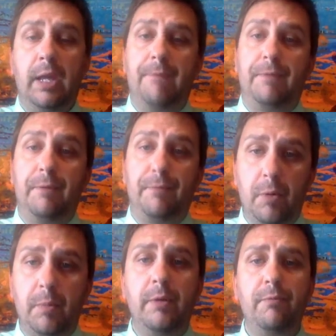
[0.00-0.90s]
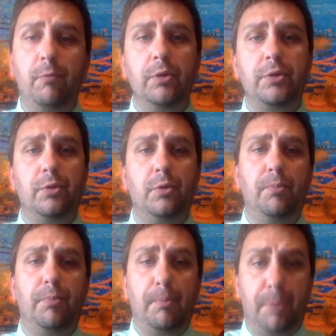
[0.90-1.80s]
If the affirmative were to
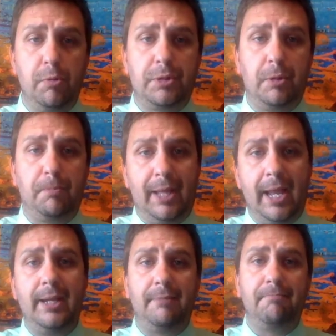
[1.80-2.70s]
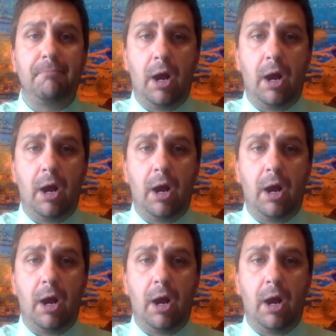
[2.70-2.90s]
propose their plan and